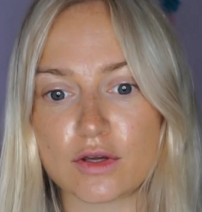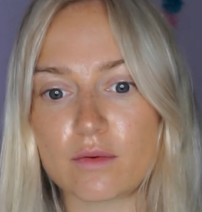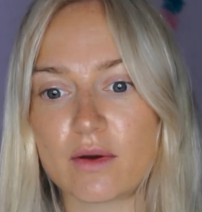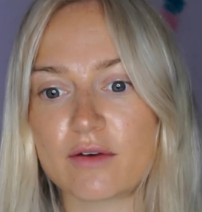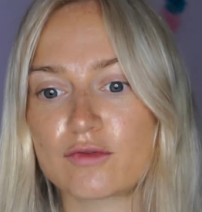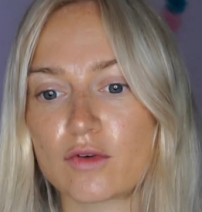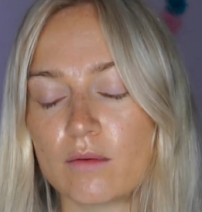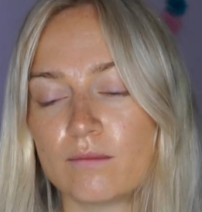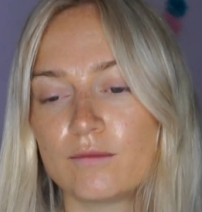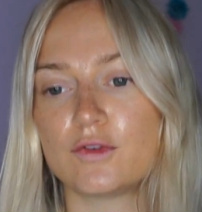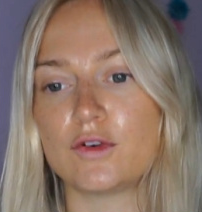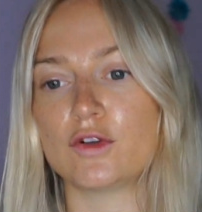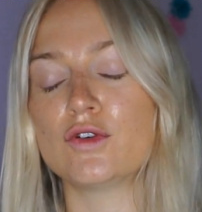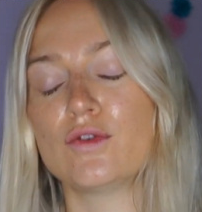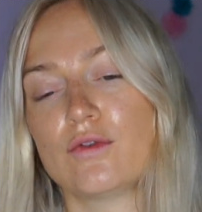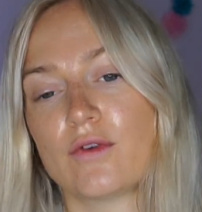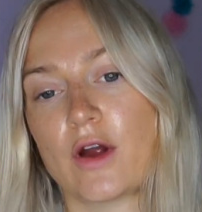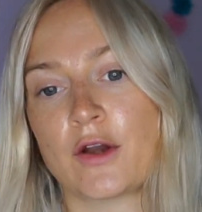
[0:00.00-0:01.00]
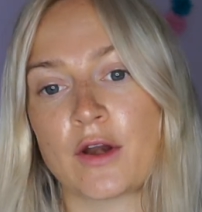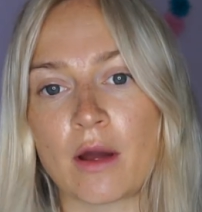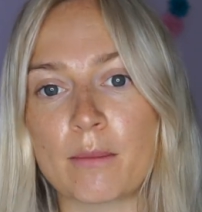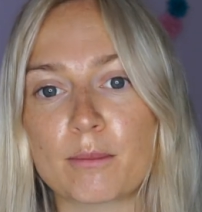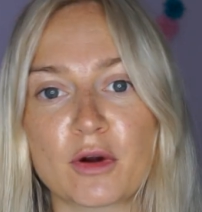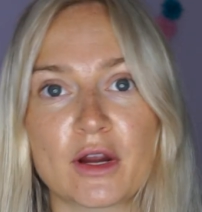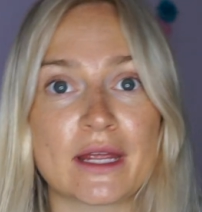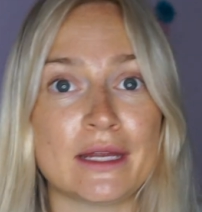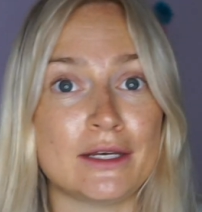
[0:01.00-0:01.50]
you have gone through your own
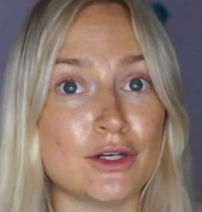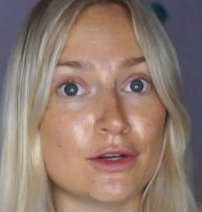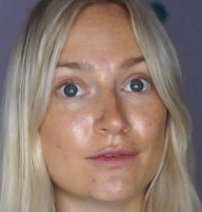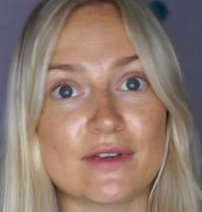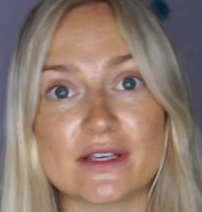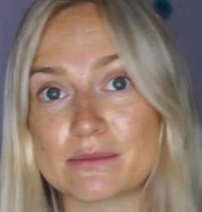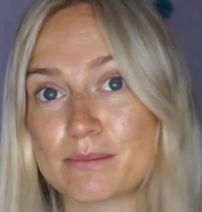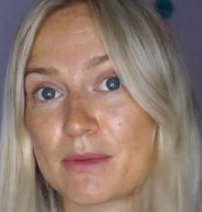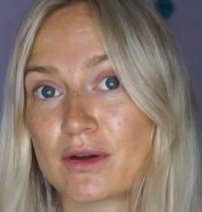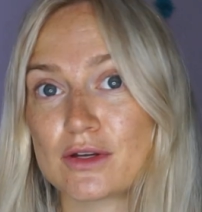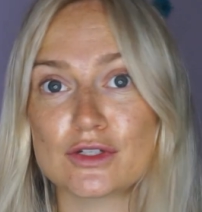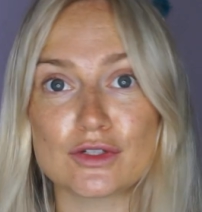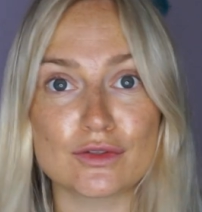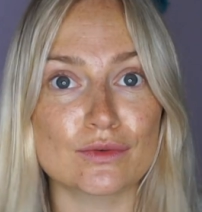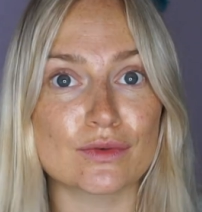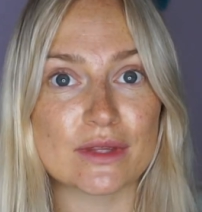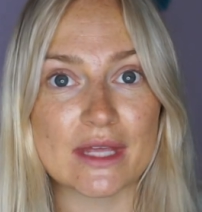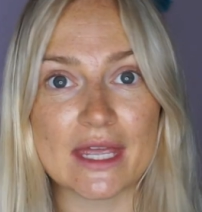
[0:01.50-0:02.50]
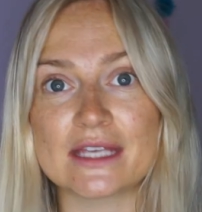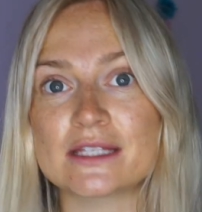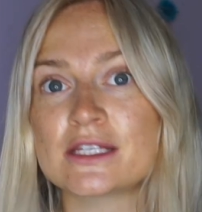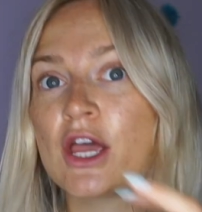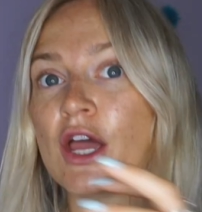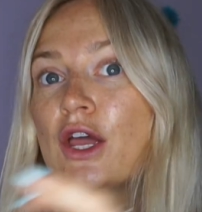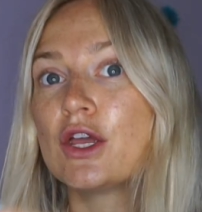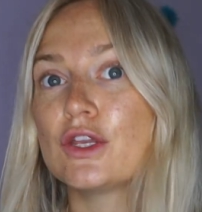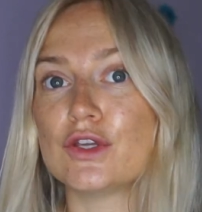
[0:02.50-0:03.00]
upbringing, you've experienced your things,
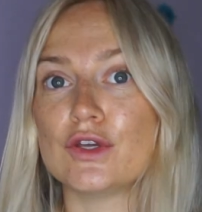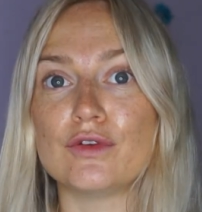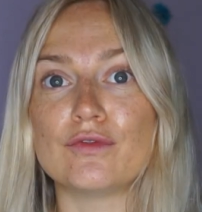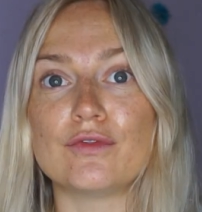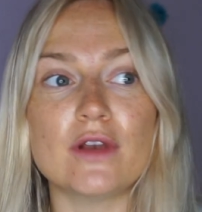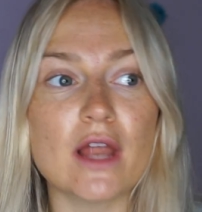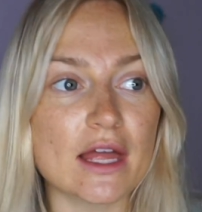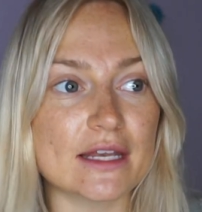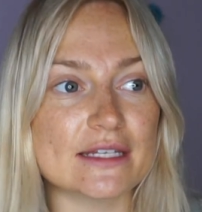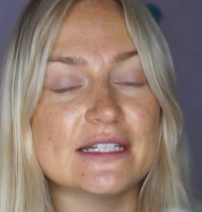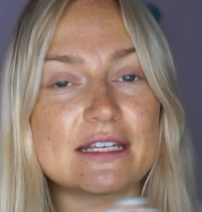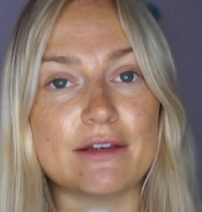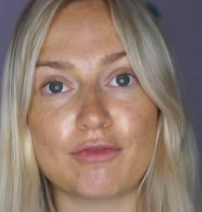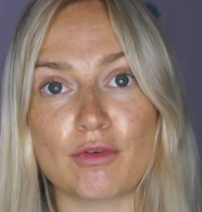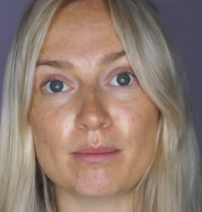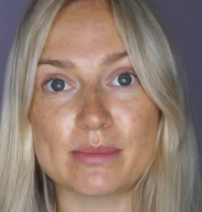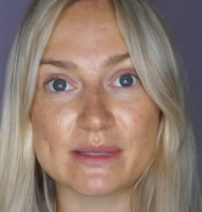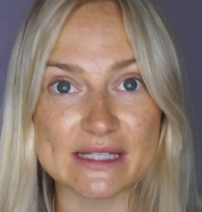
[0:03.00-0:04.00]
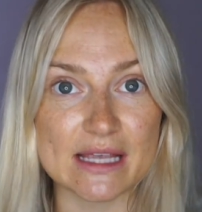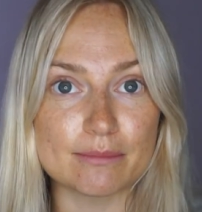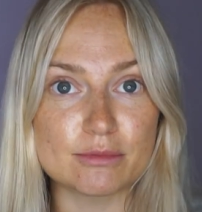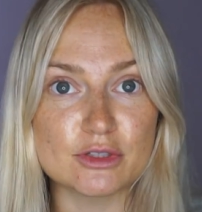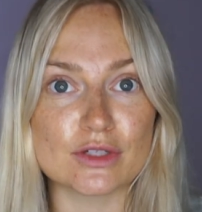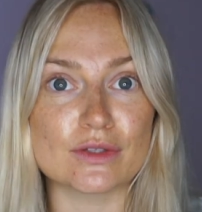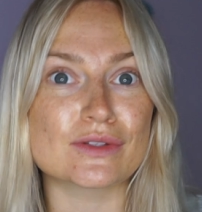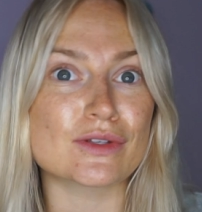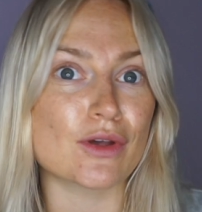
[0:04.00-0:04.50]
you've learnt different
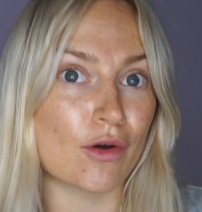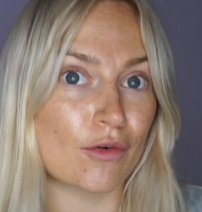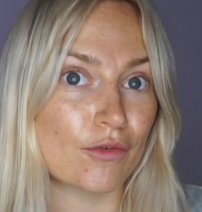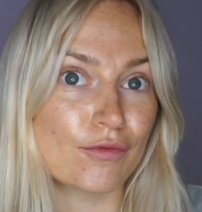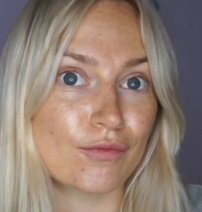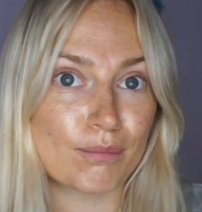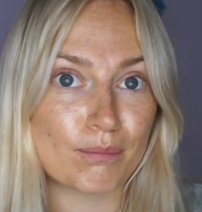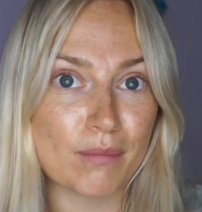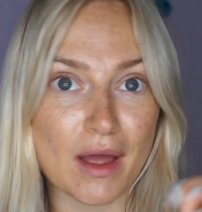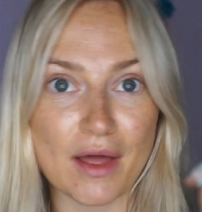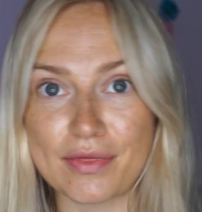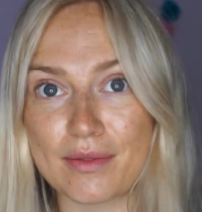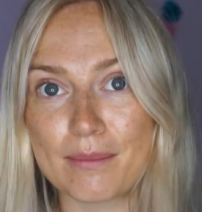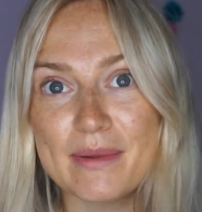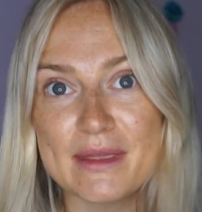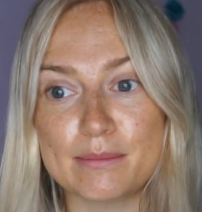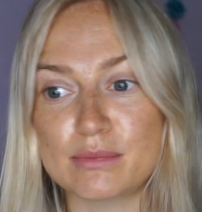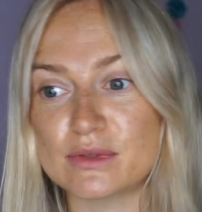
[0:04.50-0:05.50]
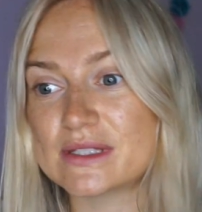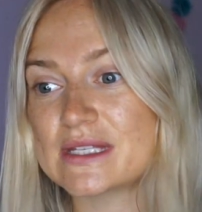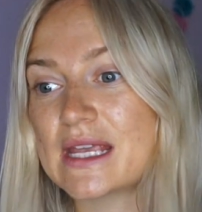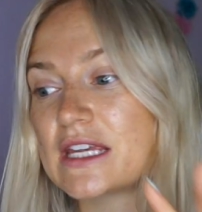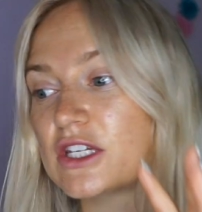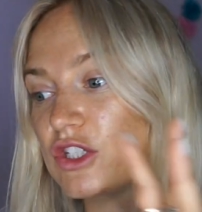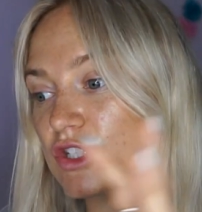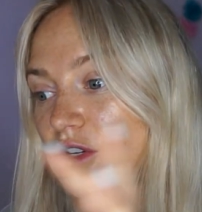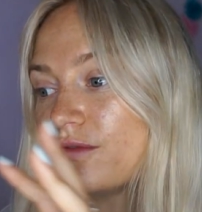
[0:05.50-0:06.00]
perceptions of other people's
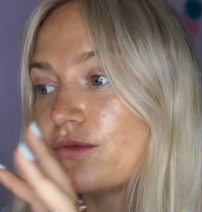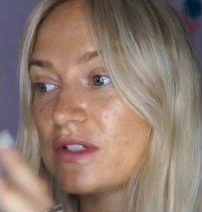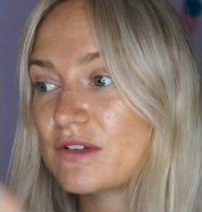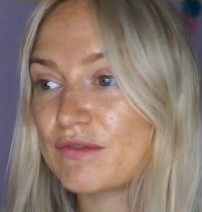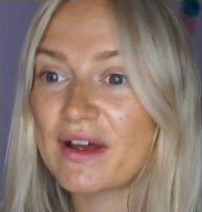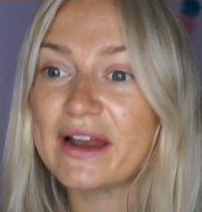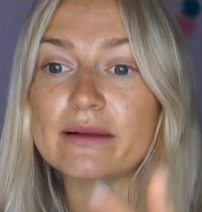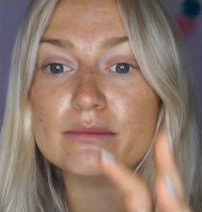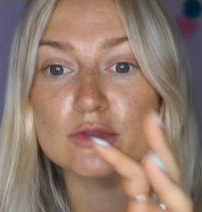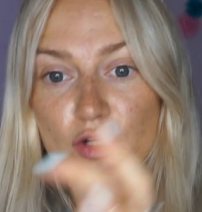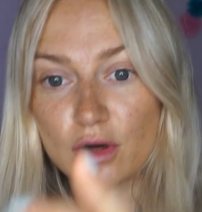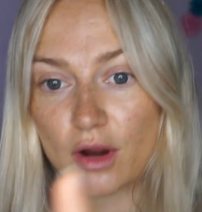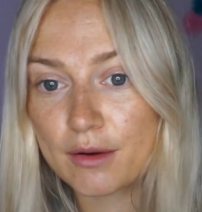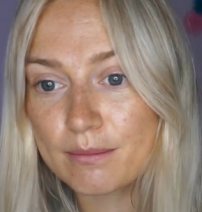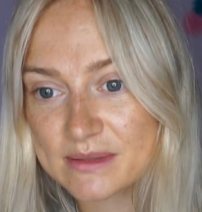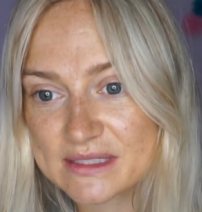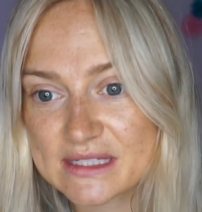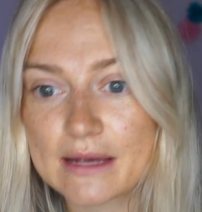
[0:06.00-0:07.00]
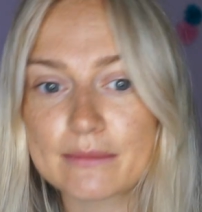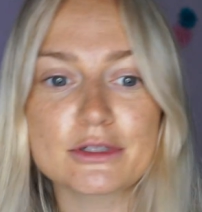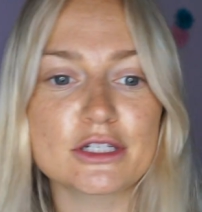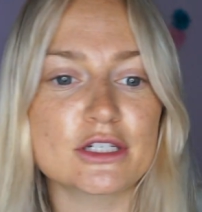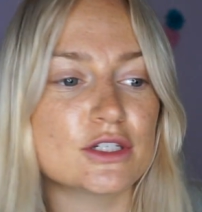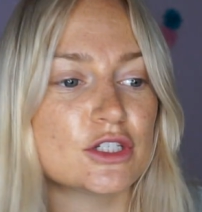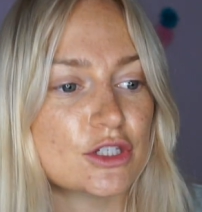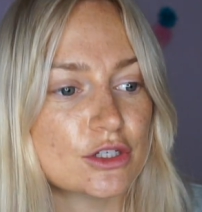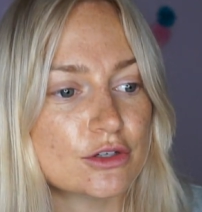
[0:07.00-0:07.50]
things, you've developed your own
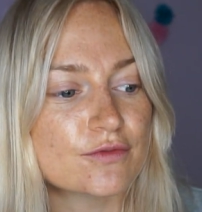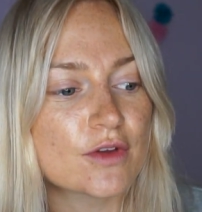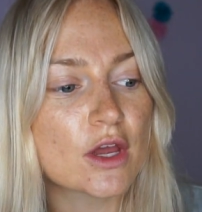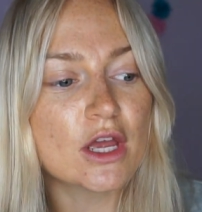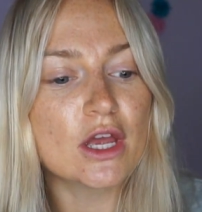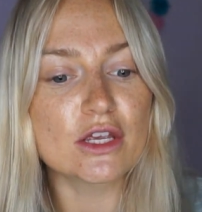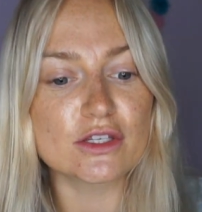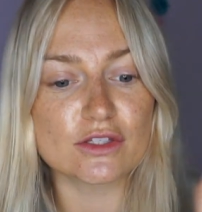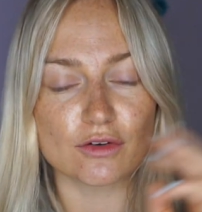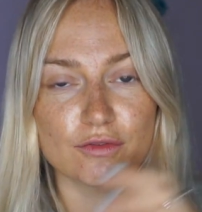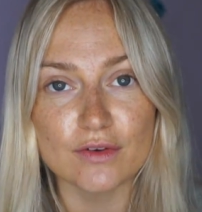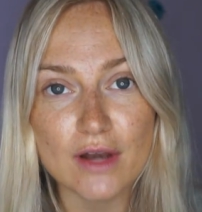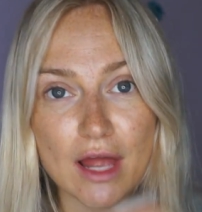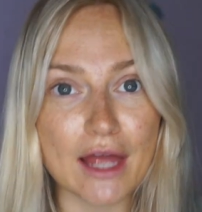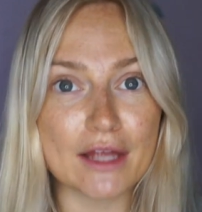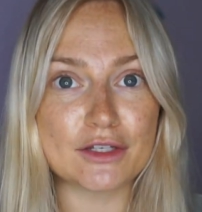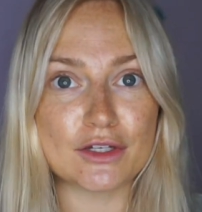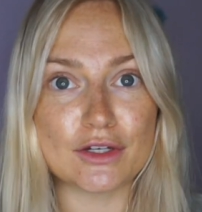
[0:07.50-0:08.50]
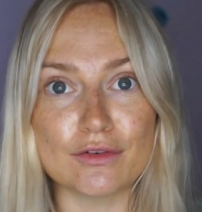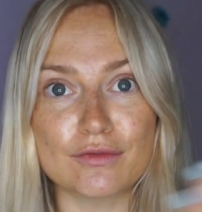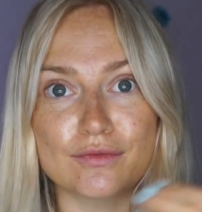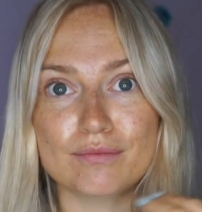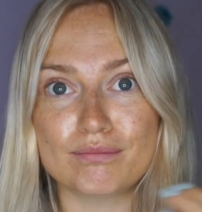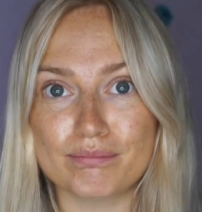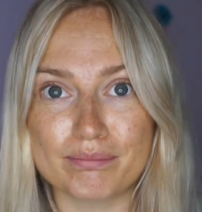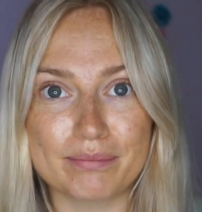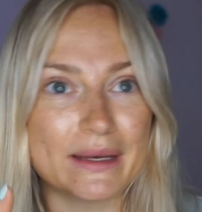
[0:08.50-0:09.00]
perceptions, you've sort of learnt, you've
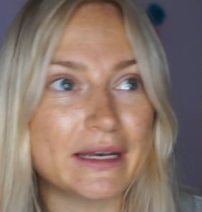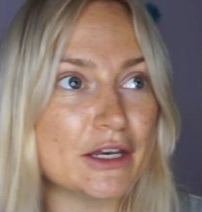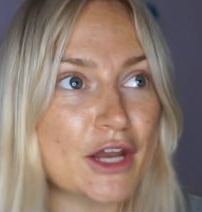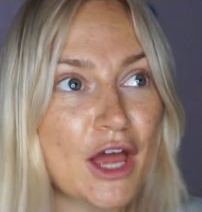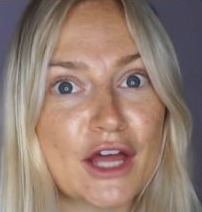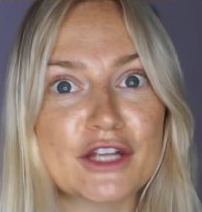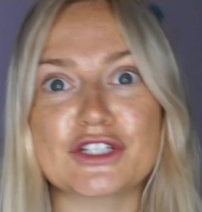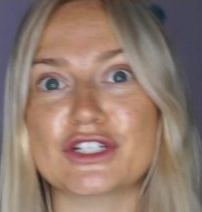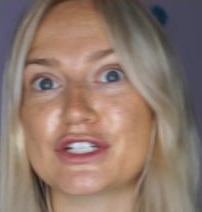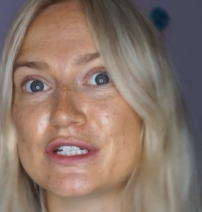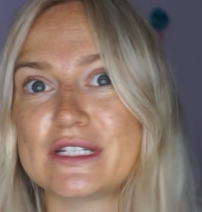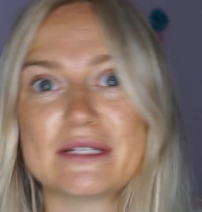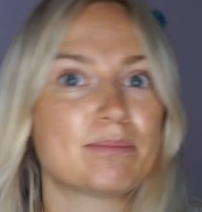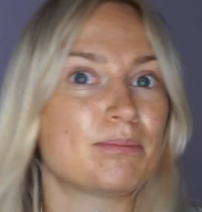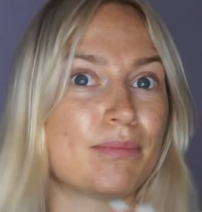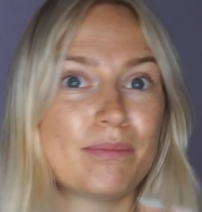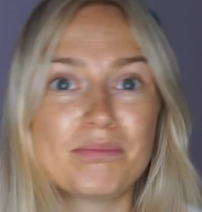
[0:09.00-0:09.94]
been nurtured